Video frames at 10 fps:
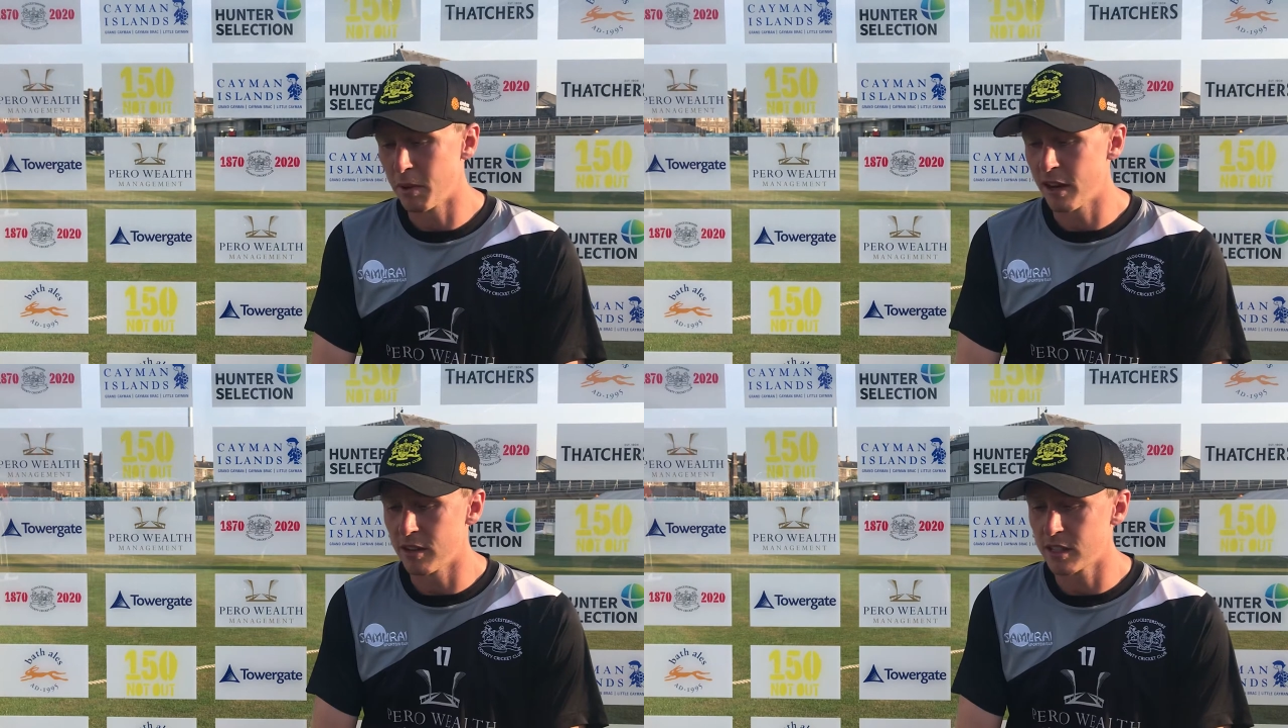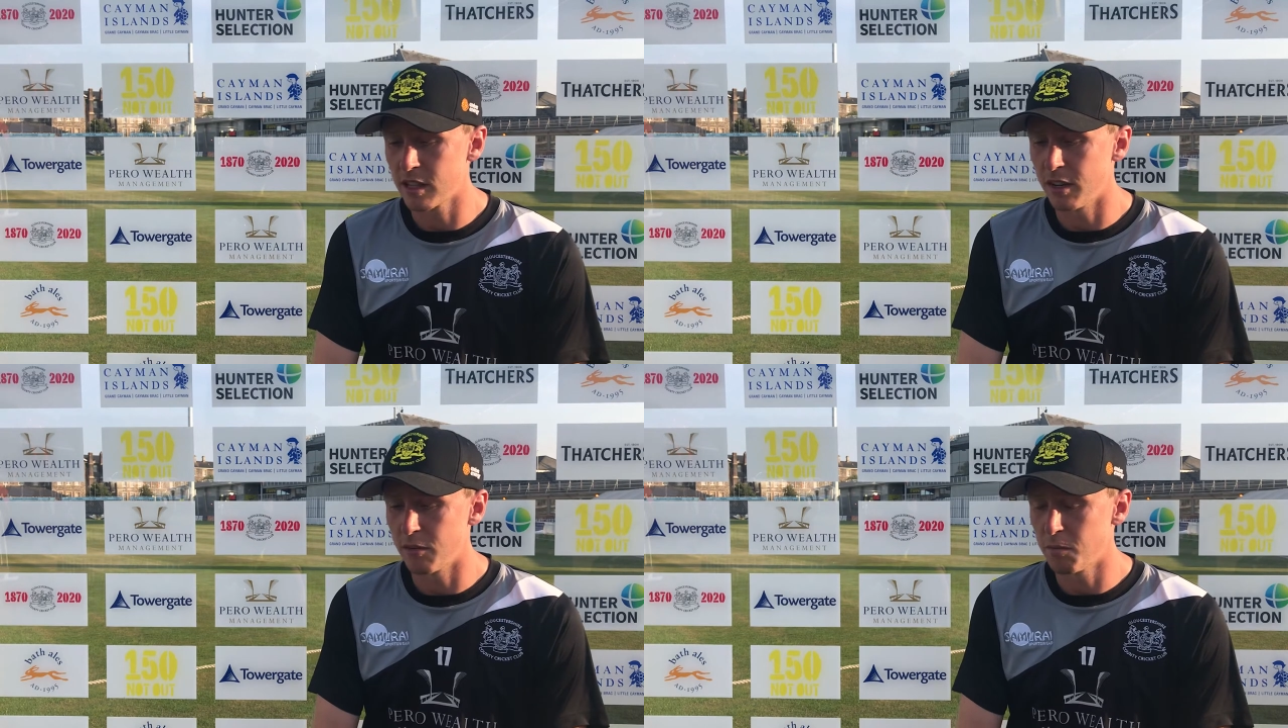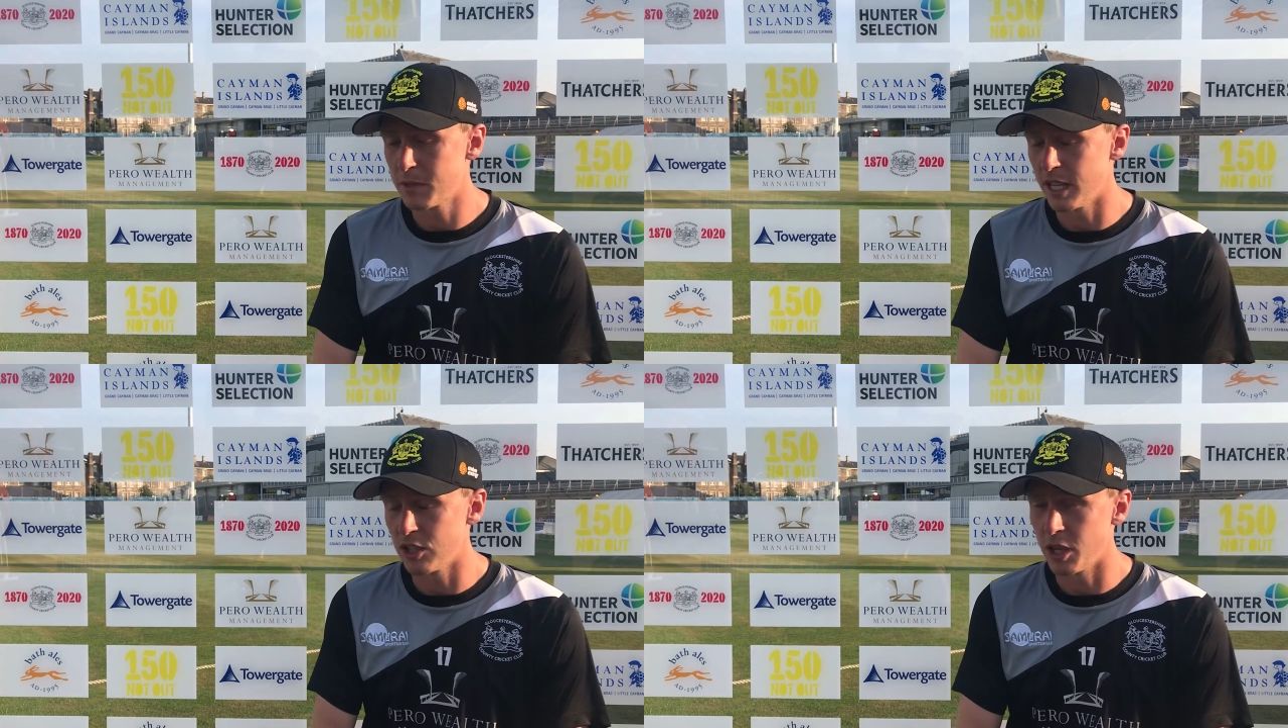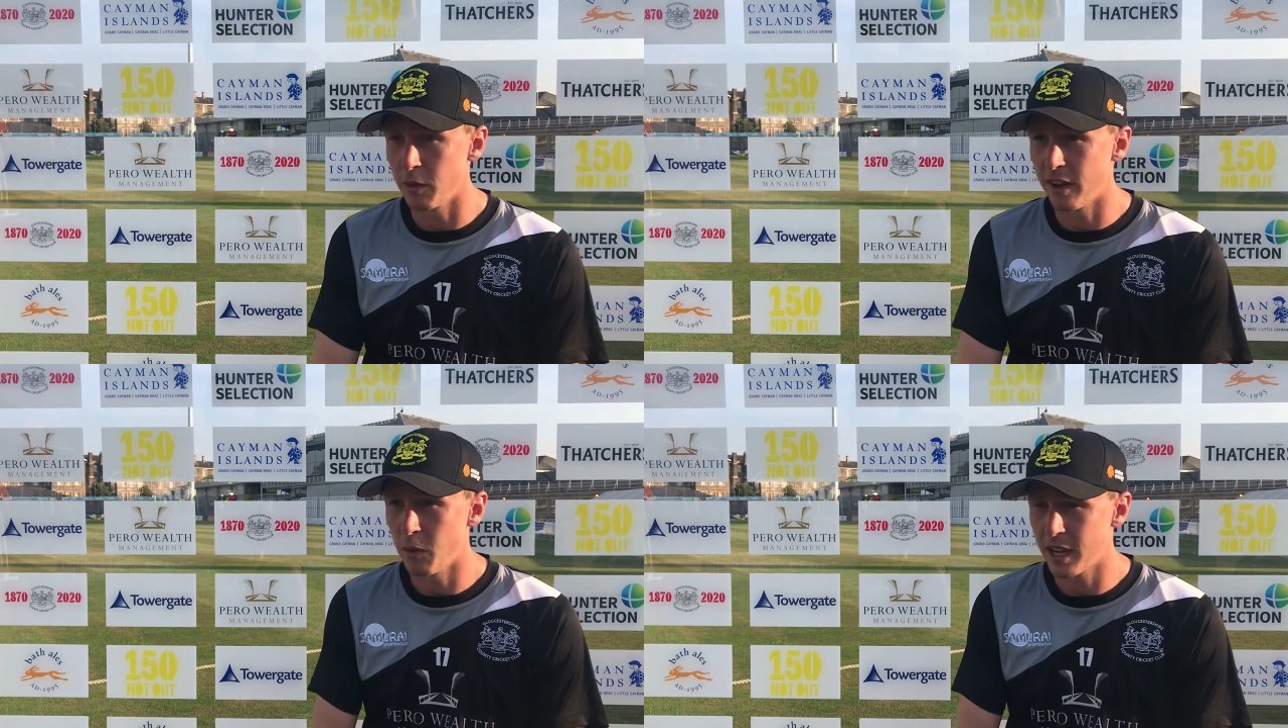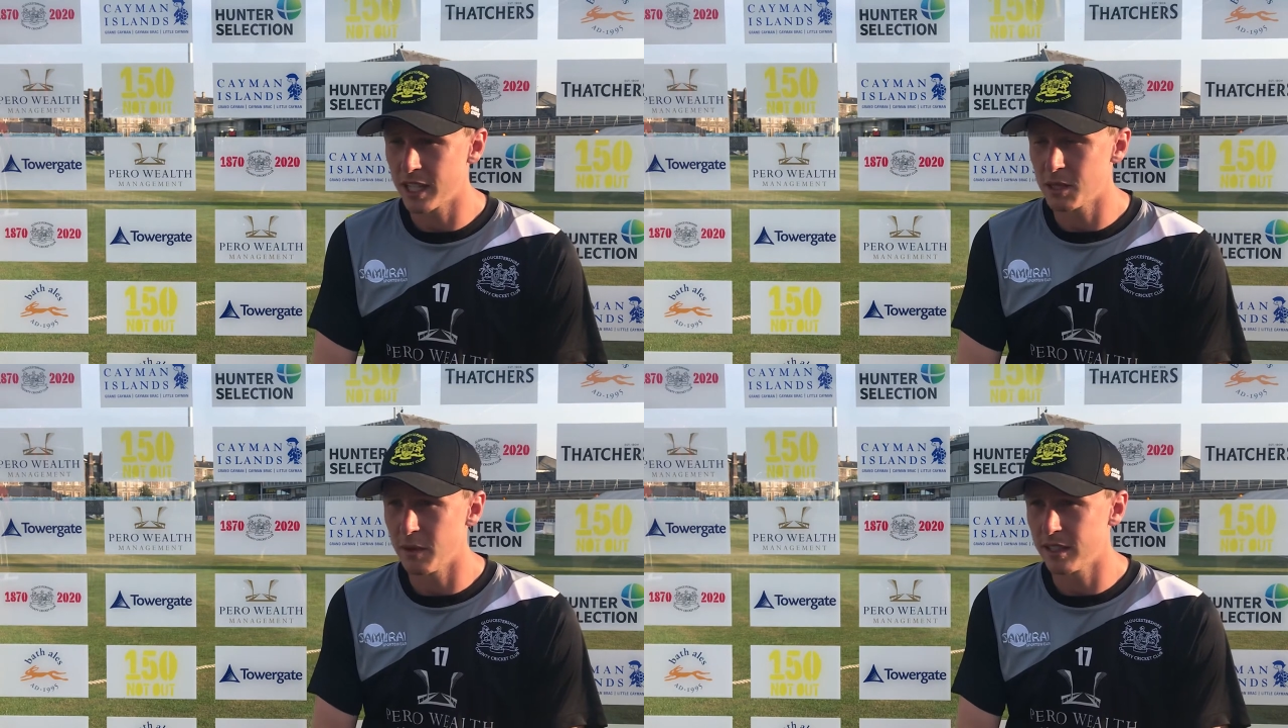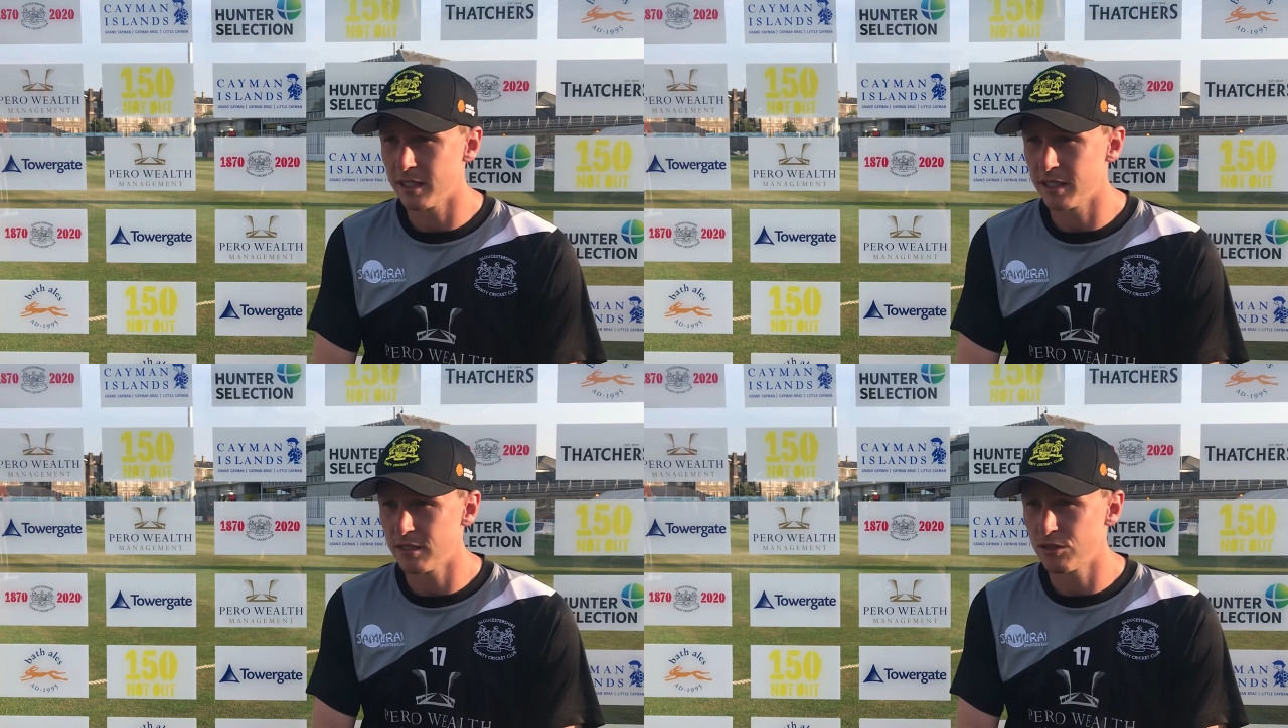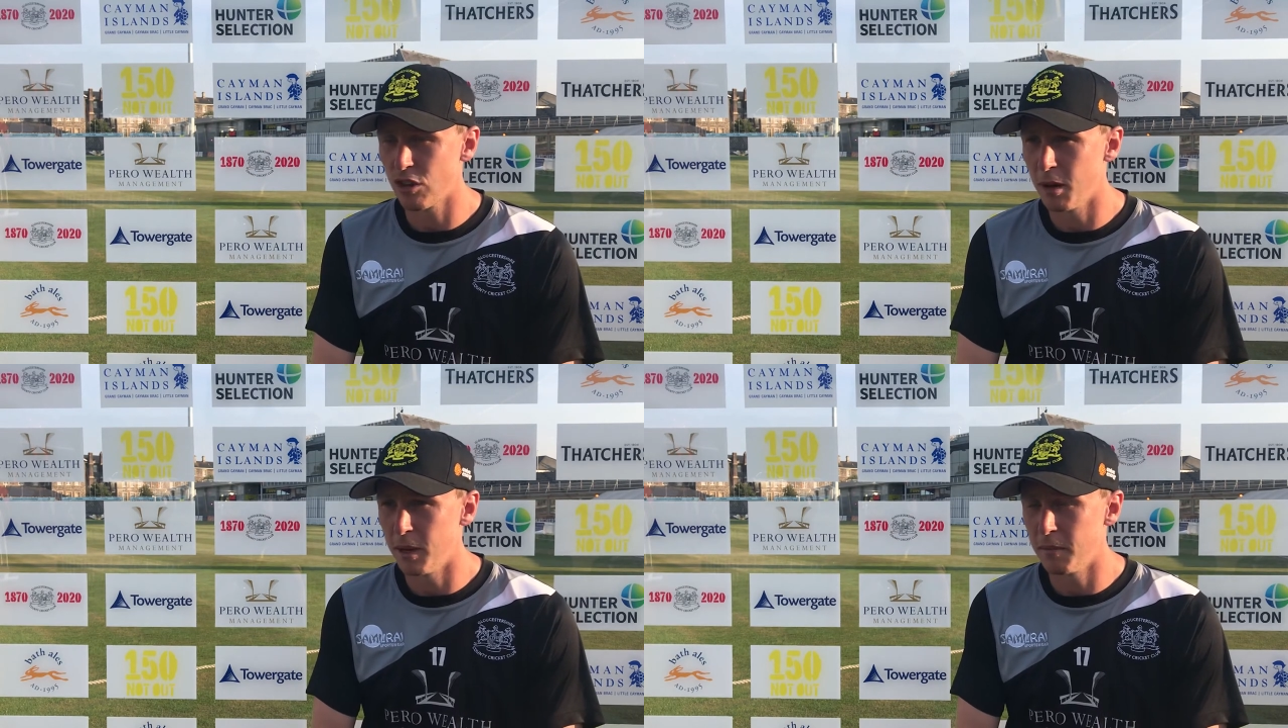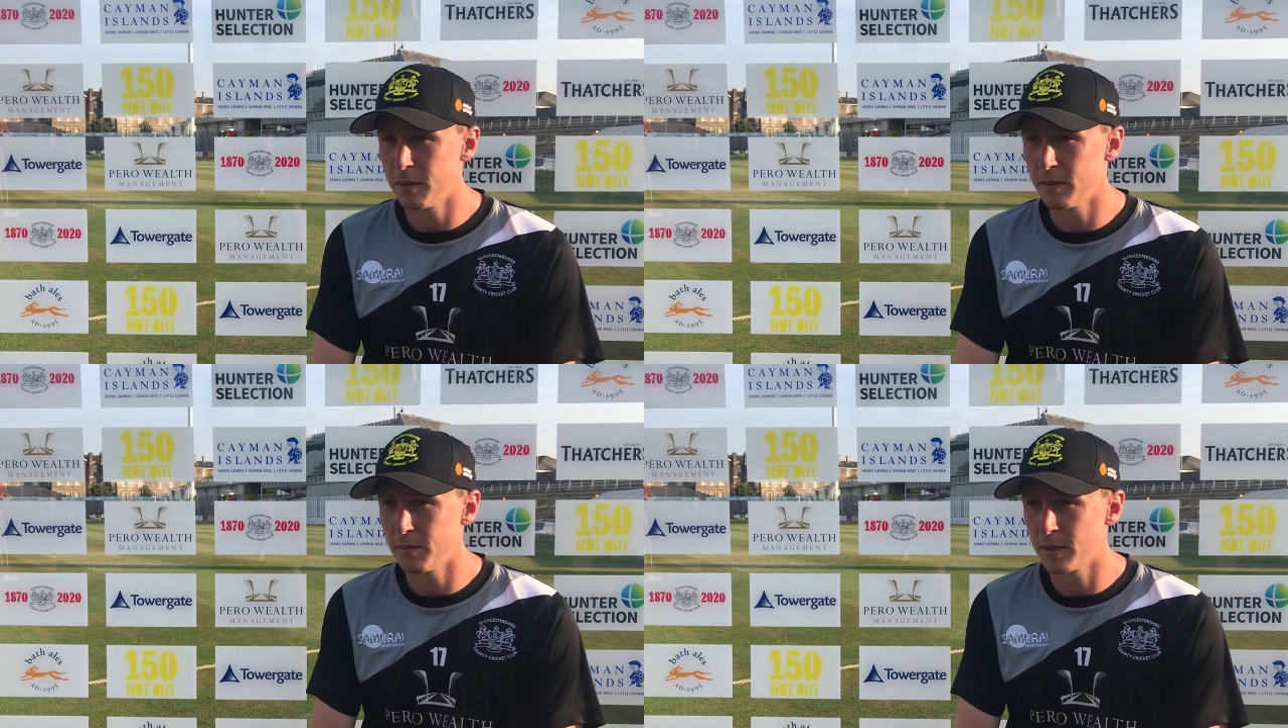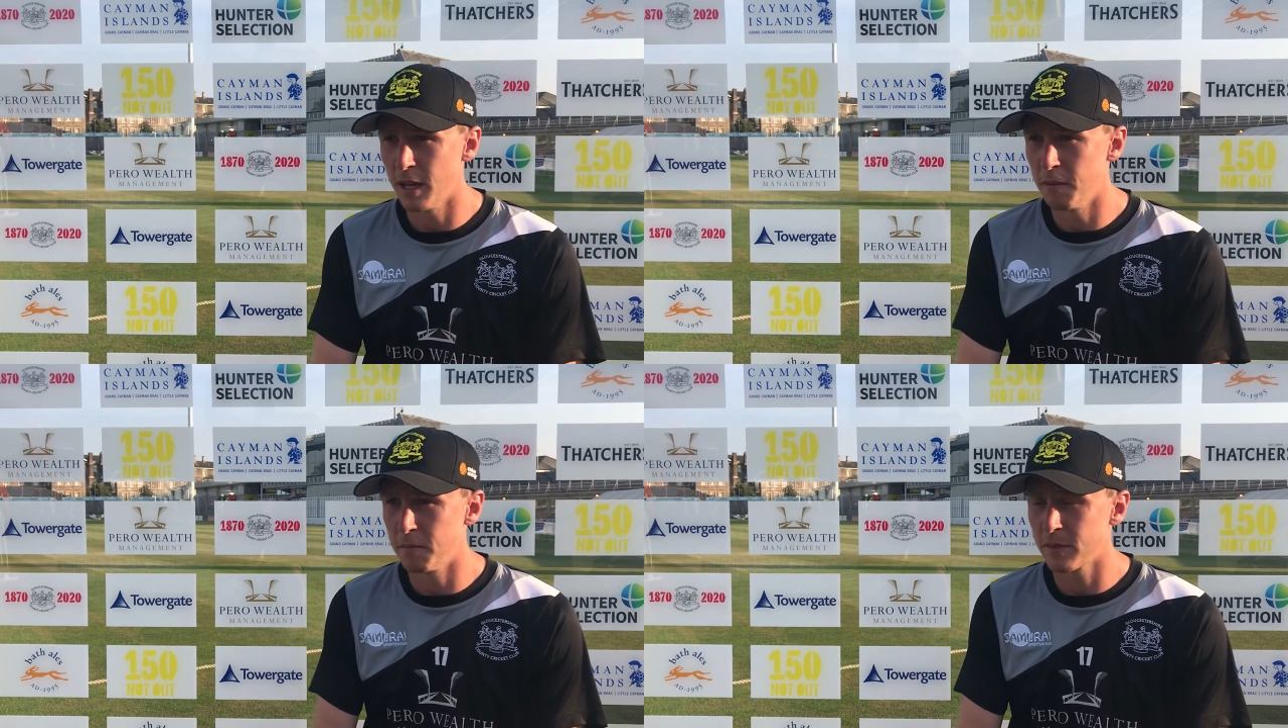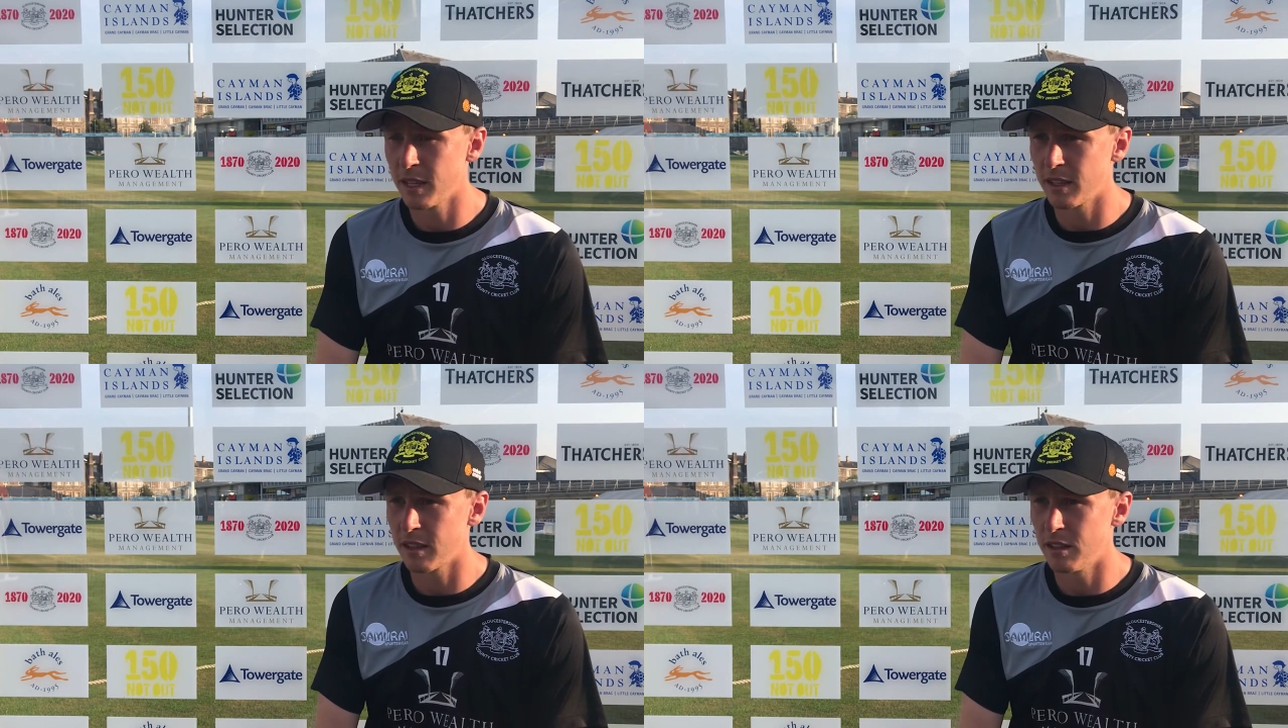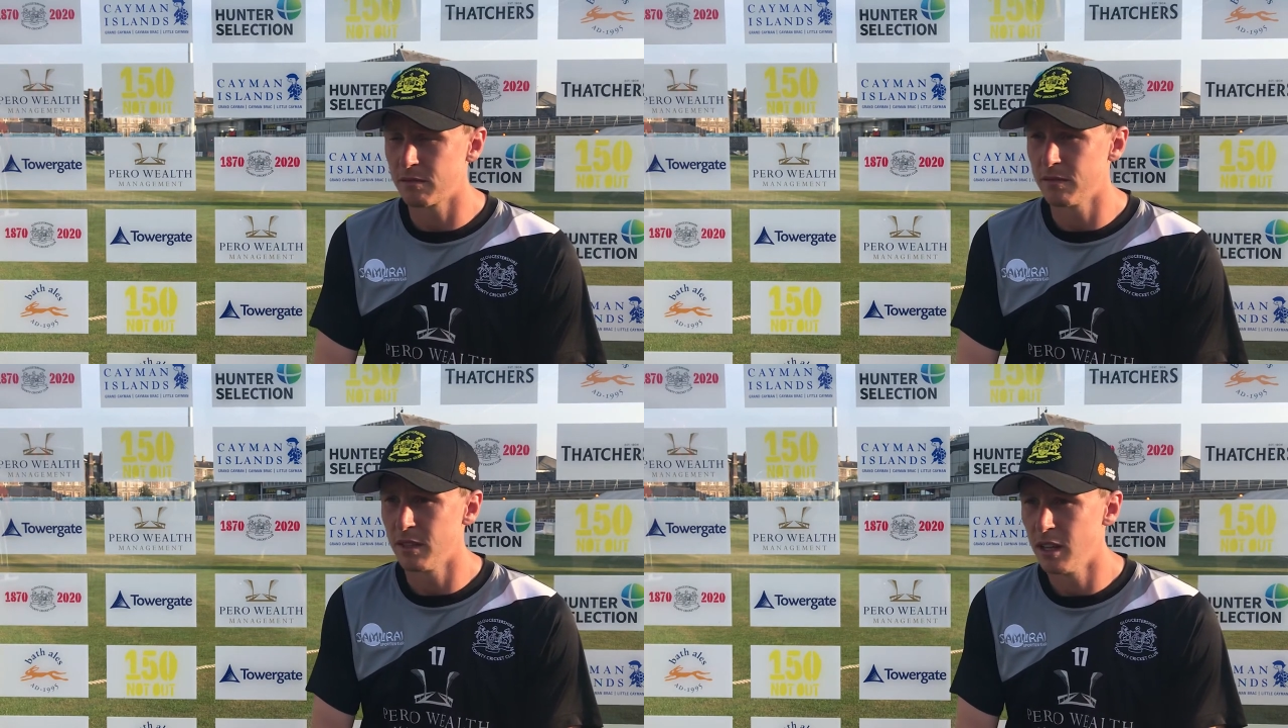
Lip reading: periods kind of potentially without wickets and we had to dry them up and kind of